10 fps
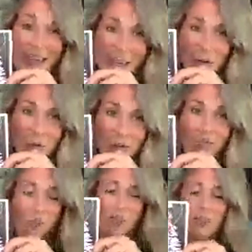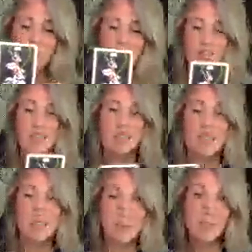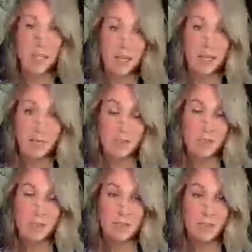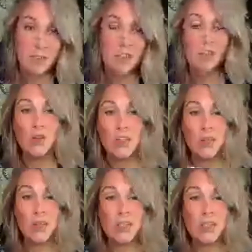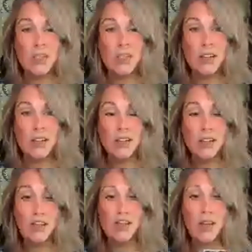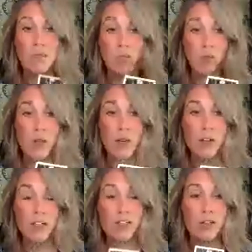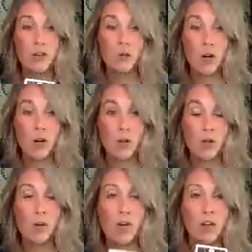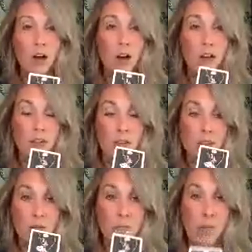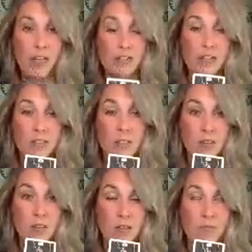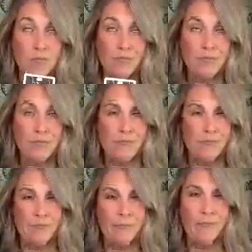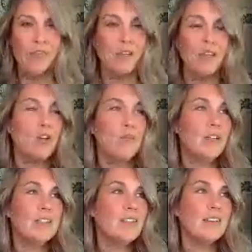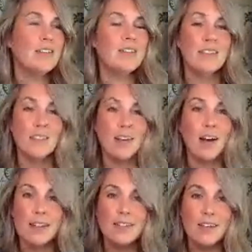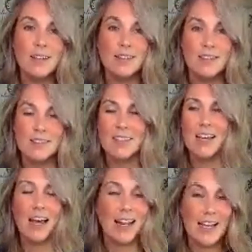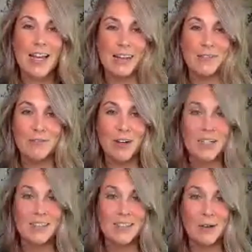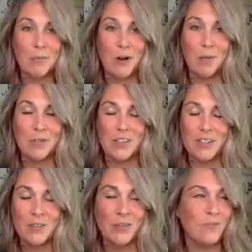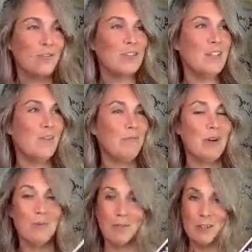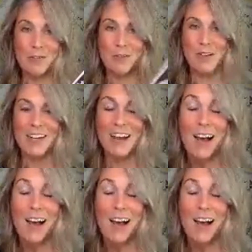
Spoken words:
However, sometimes, you know, like what they say, blueberries grow on the best. Nobody says this. I say this, and I can't even fucking say it properly. Ooh, first F-bomb. Good for me.